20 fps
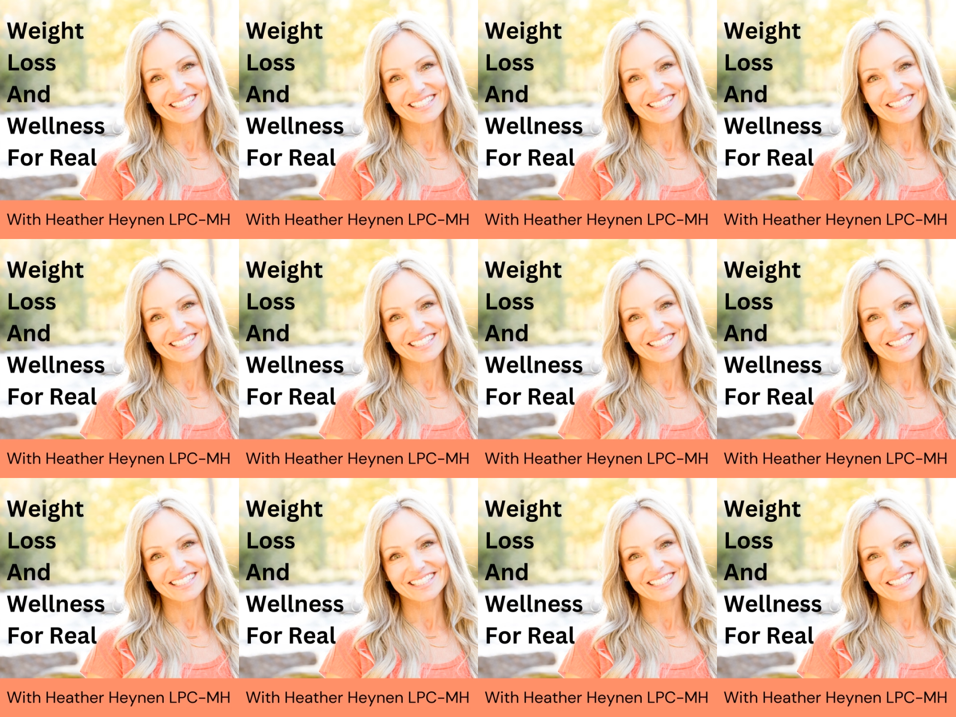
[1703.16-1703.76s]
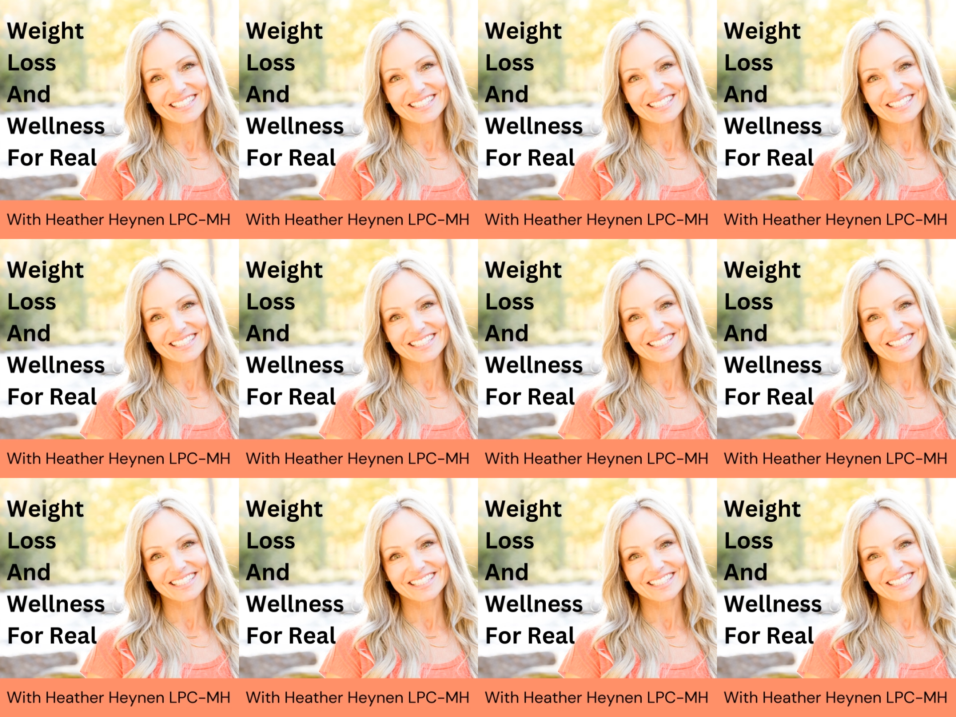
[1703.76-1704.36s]

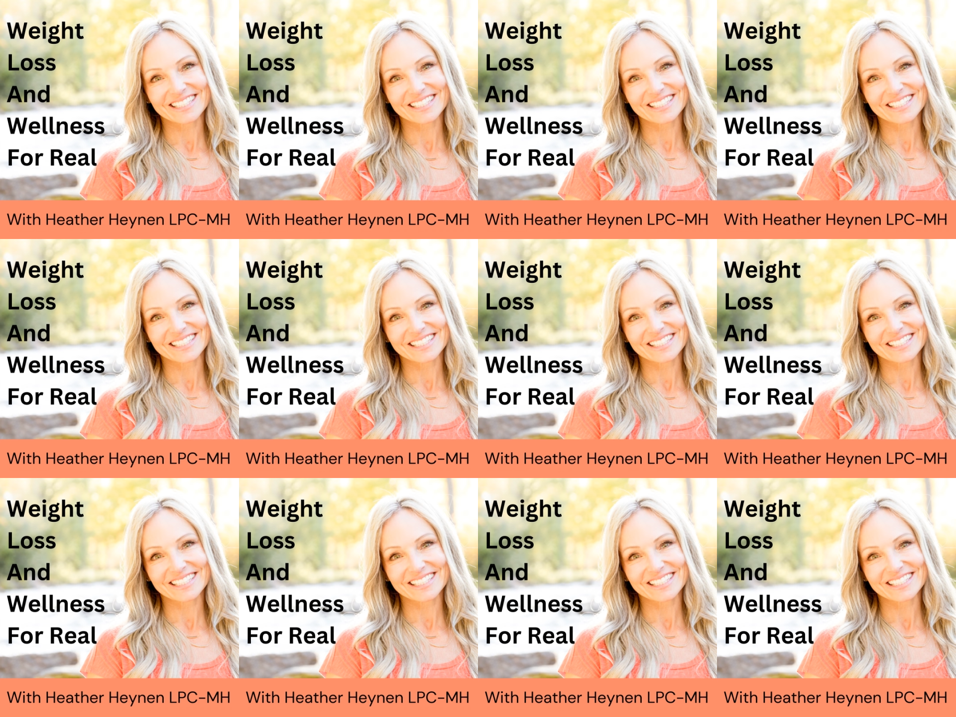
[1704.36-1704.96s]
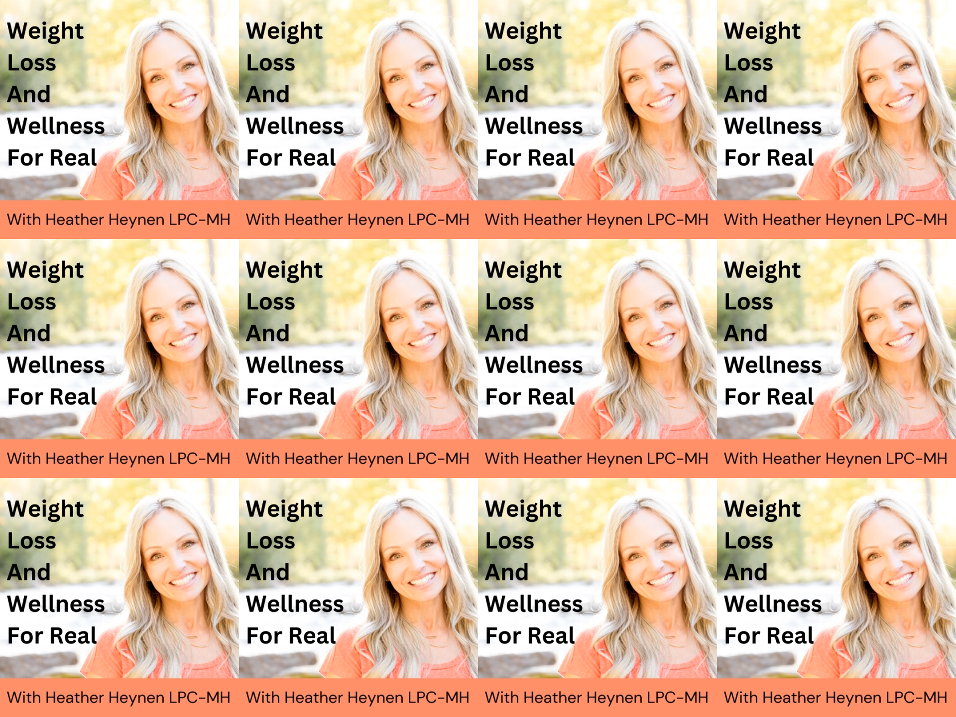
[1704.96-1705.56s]

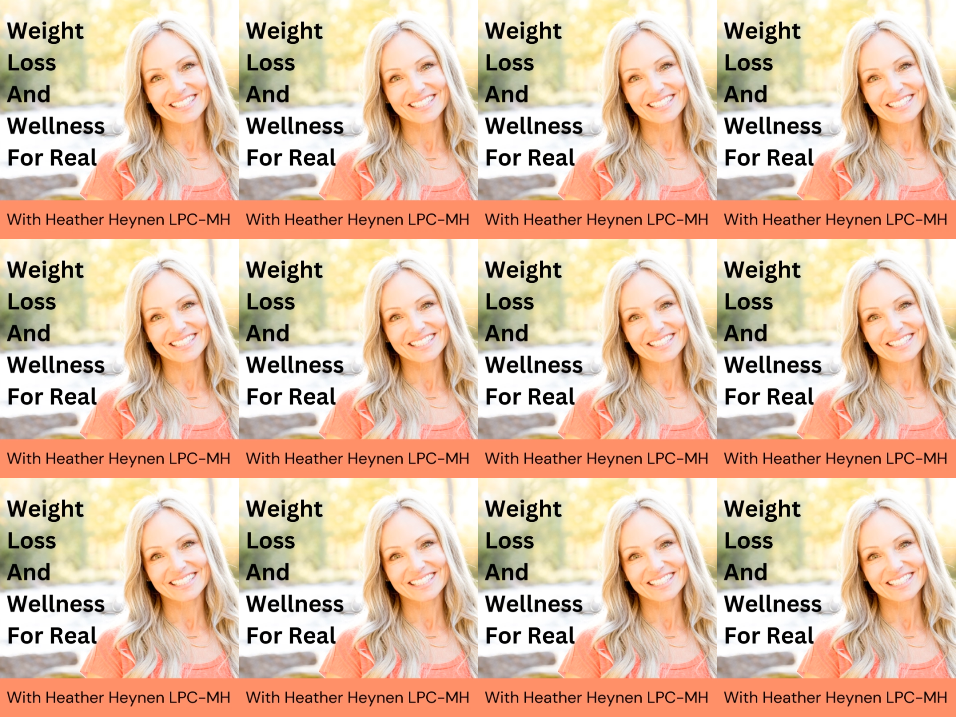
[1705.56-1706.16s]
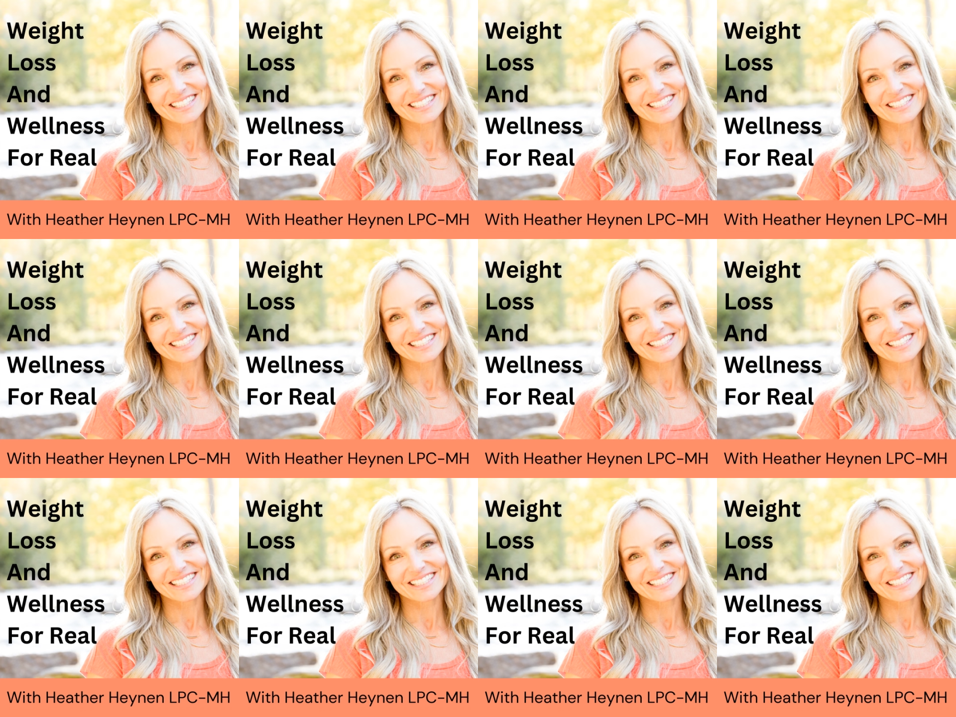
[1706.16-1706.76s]

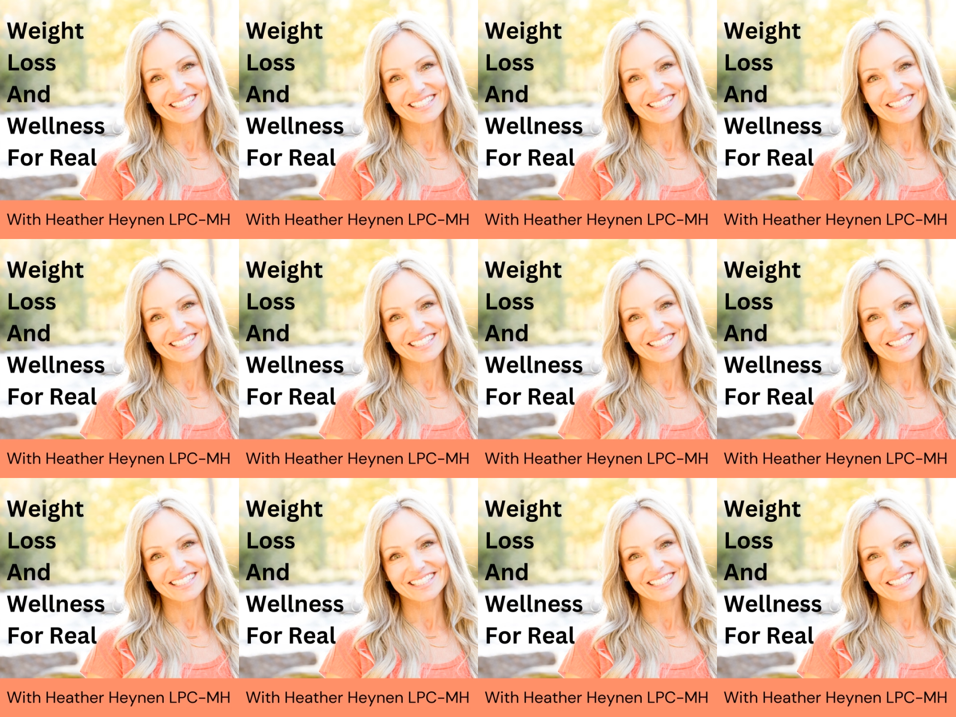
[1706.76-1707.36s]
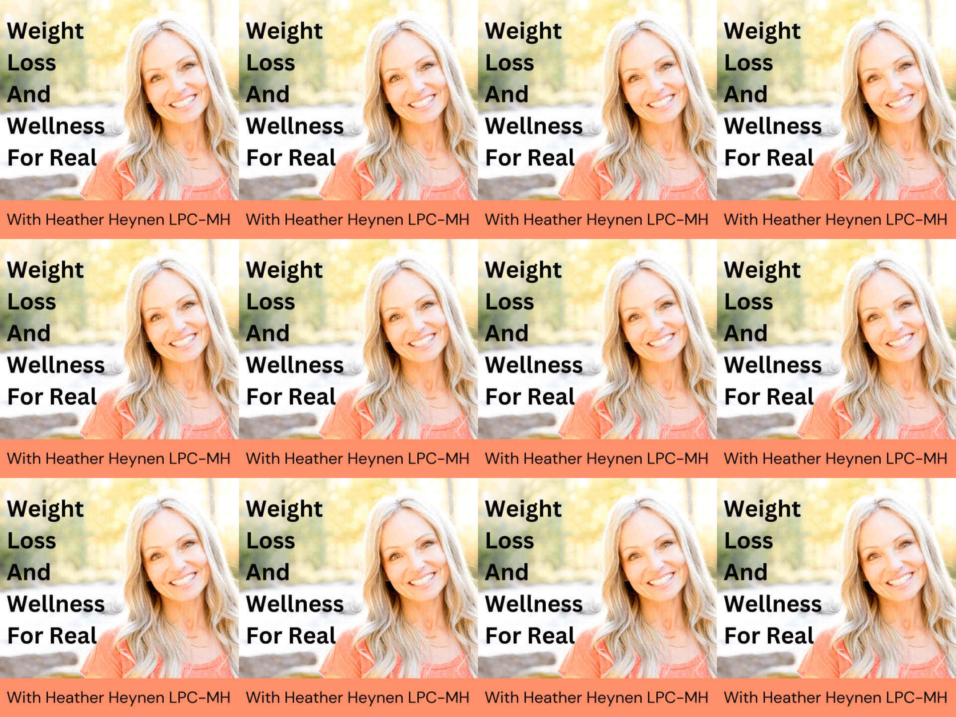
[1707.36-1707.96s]

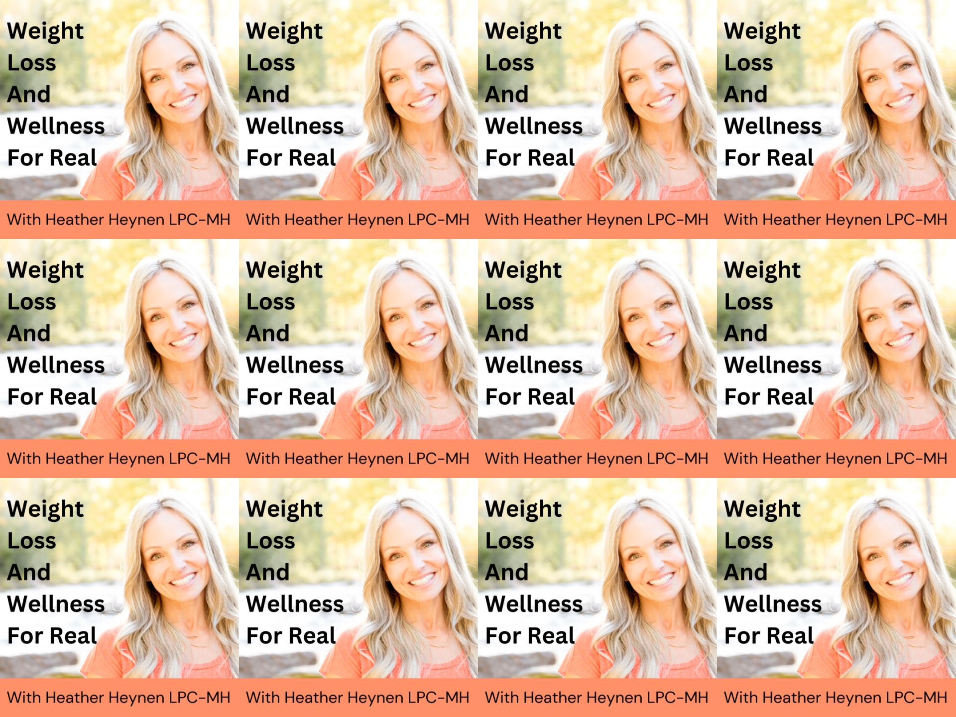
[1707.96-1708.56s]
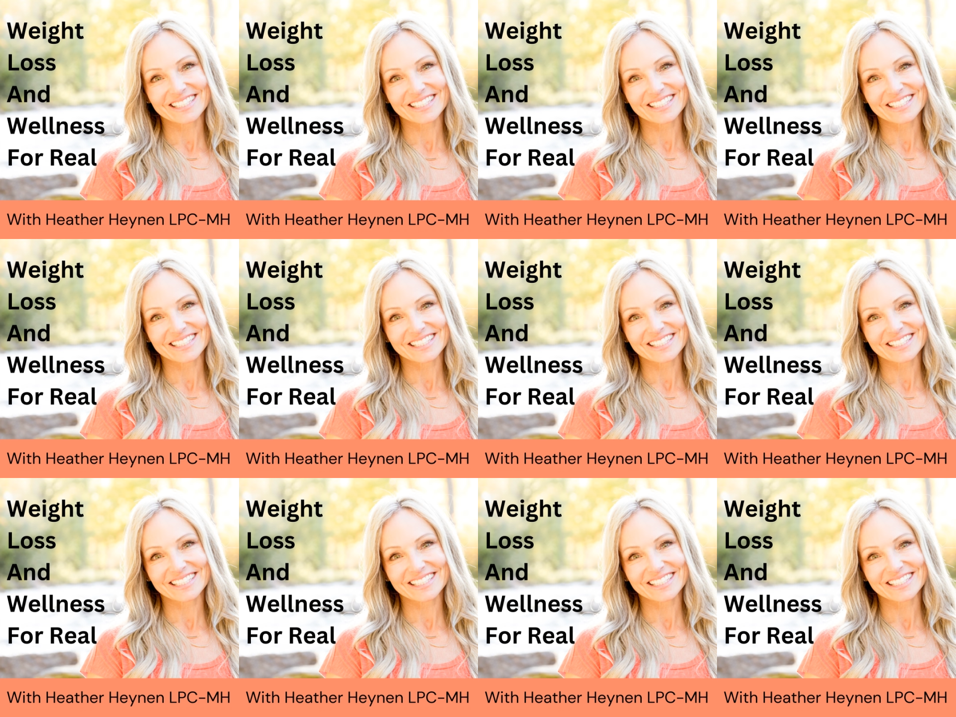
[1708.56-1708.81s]
(no lip movement)